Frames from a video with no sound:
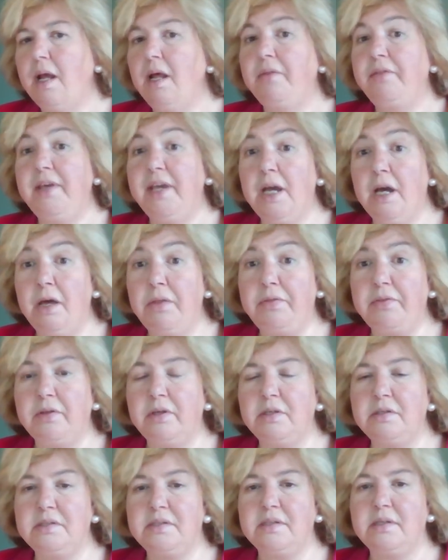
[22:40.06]
The
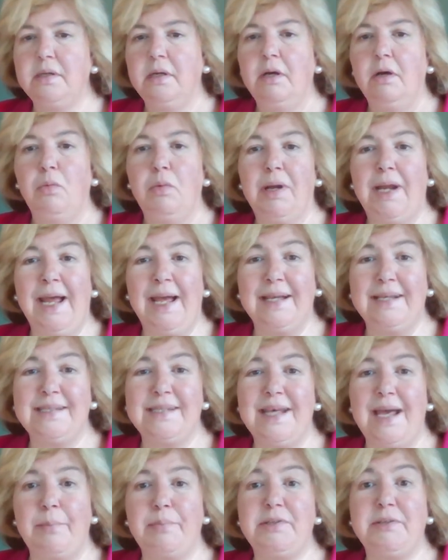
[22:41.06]
others will
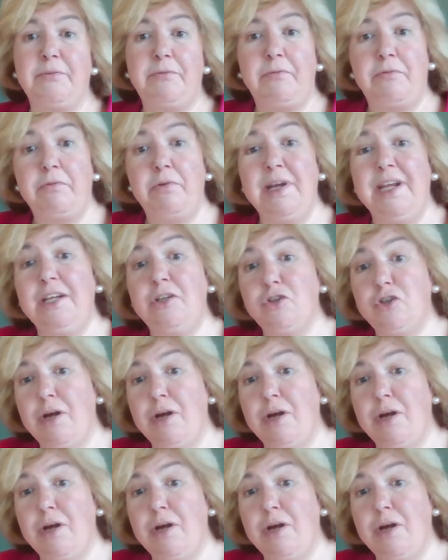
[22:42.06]
accept a free